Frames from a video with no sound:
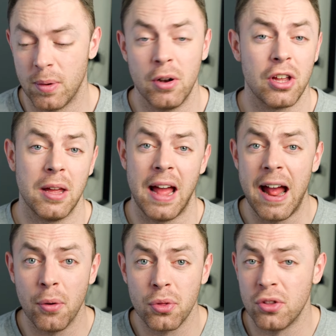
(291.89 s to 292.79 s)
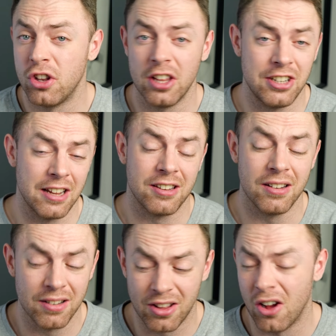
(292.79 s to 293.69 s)
When looking at health,
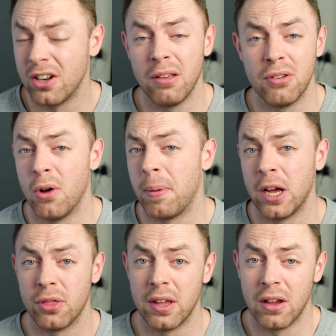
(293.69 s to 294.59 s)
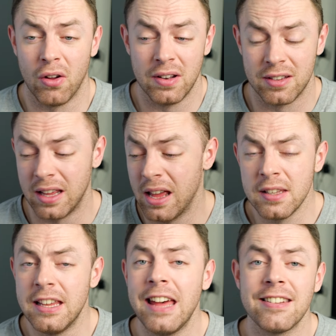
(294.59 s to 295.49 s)
digestion, cardio is not a bad thing. Honestly,
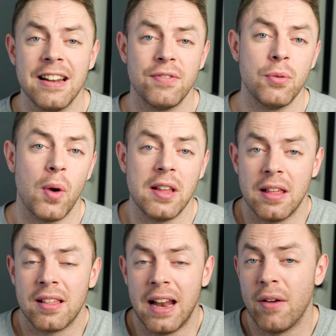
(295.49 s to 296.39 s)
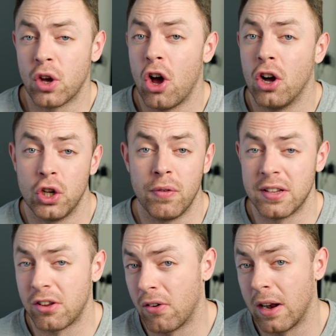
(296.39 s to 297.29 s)
yes, lifting weights is going to have a
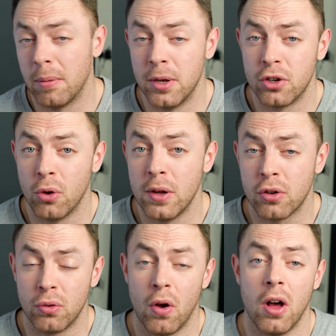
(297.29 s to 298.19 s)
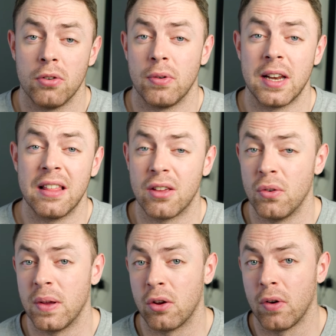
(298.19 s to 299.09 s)
cardiovascular element to it because your heart rate is
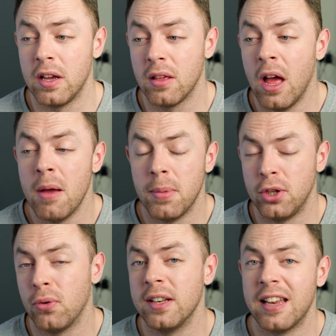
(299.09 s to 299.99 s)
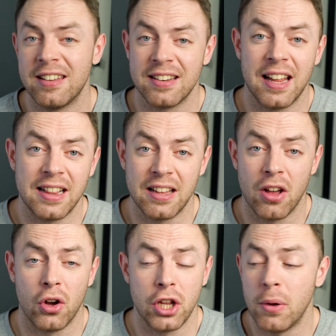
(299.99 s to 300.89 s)
going to increase, but doing designated
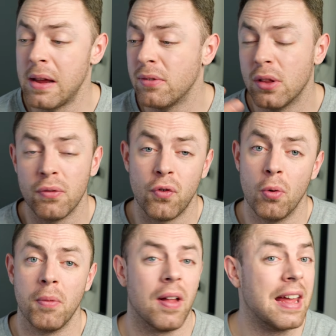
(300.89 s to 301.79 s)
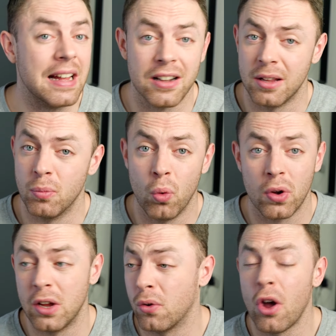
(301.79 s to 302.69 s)
cardio, even in the form of like incline walking or